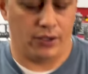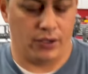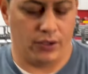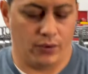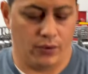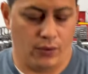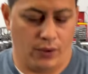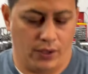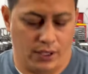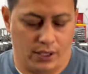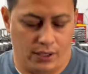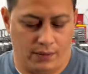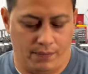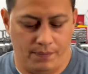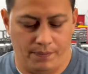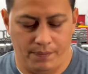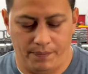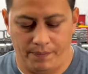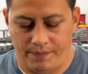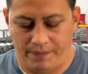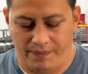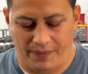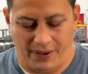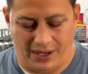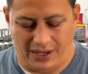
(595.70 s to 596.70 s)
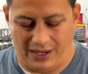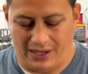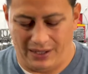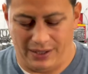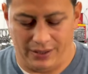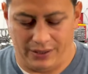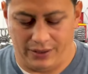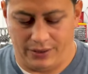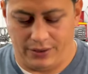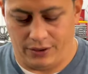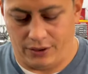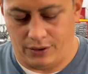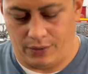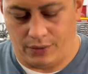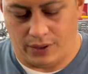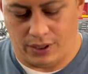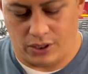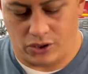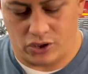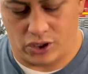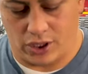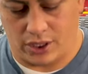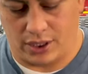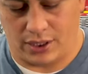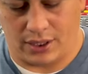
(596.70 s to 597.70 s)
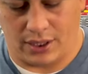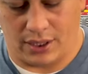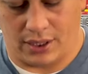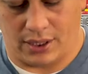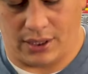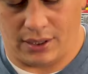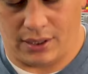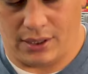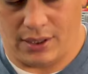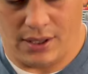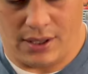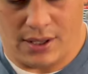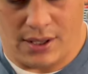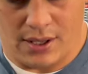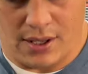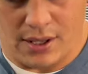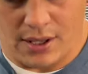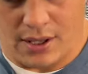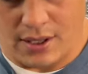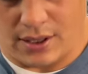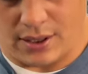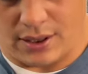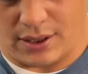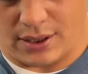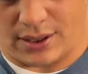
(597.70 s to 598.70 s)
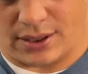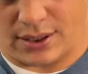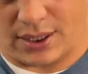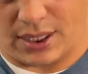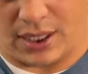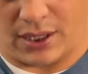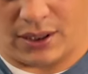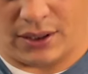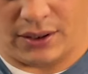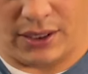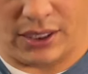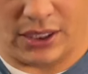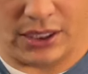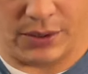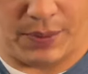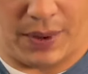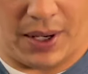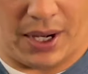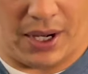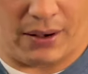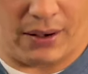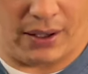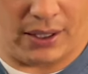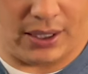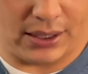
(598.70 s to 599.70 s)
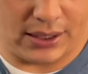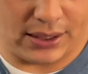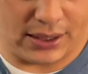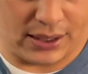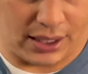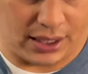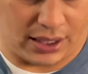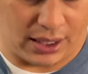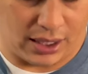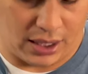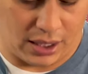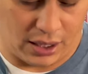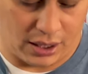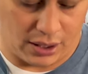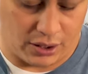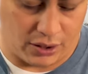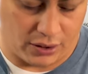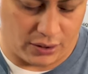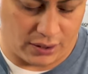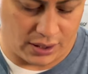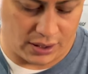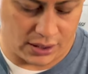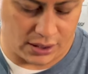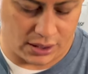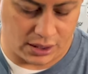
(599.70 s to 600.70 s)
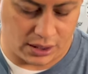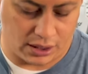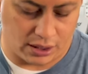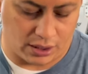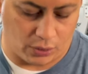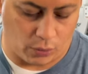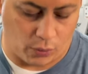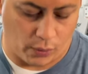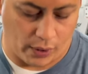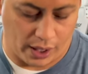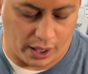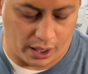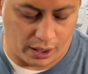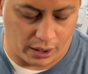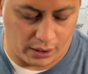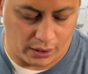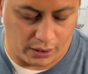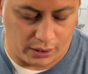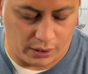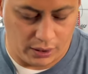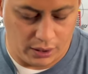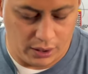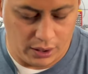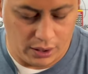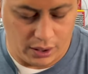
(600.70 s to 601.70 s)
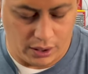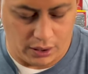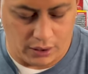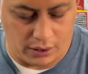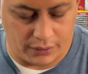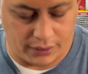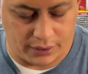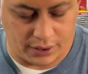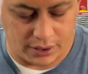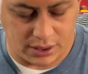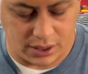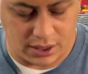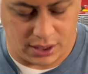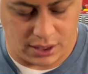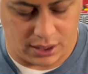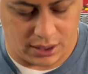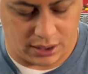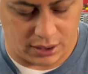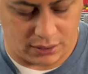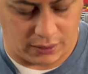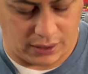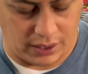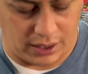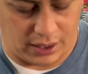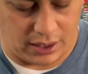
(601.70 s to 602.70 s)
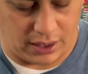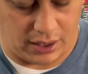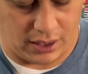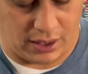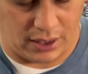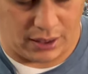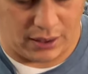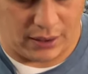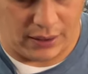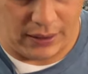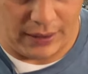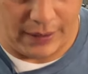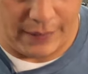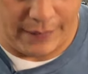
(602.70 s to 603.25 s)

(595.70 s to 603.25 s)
You wanna uh, you wanna check the the state on these bearings, the gear. You can see the wear on the teeth right here.